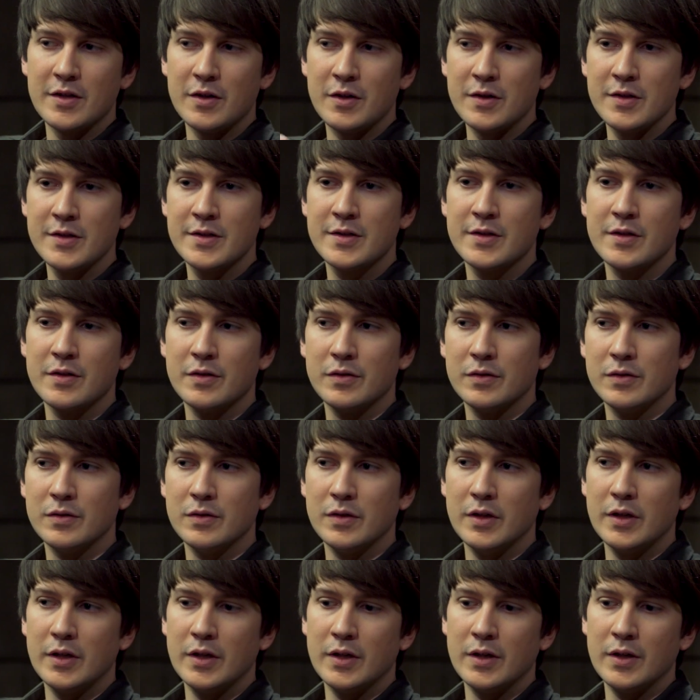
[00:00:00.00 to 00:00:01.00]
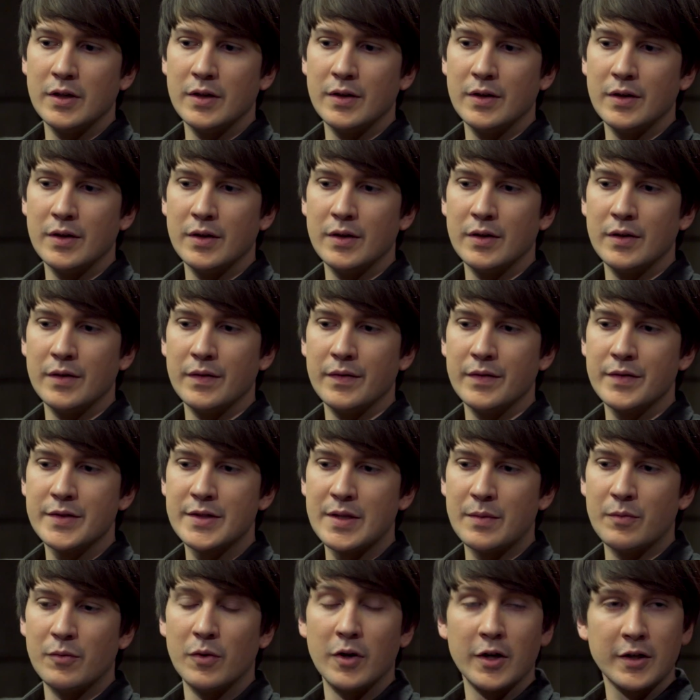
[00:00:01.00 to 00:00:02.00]
also
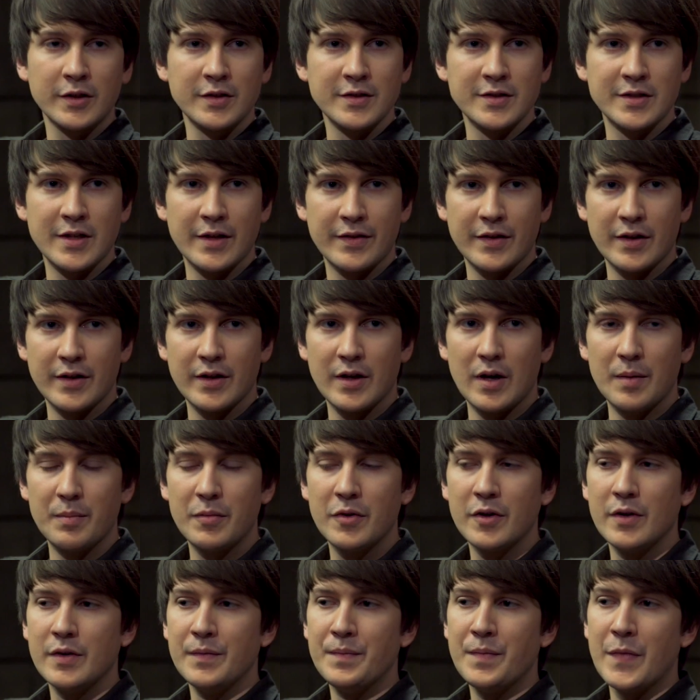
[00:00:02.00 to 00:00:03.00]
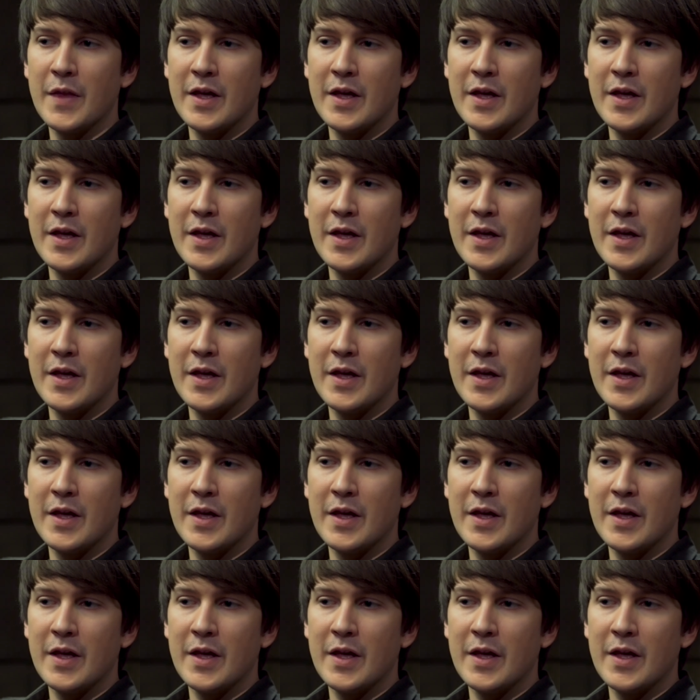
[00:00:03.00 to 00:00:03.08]
some work to set that up.